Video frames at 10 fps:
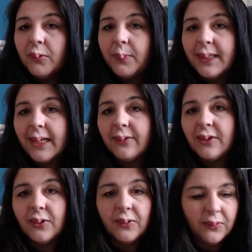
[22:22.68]
be down
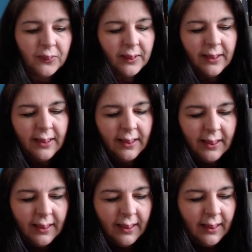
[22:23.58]
to
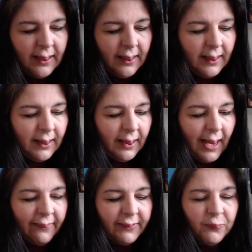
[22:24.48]

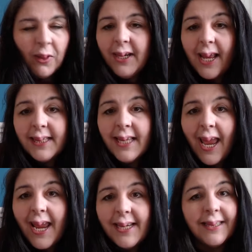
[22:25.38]
having one less
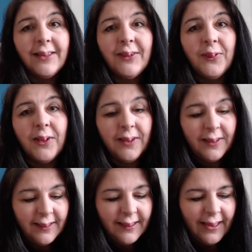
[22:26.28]
HAED to work.
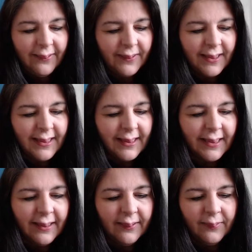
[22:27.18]
Isn't that fantastic?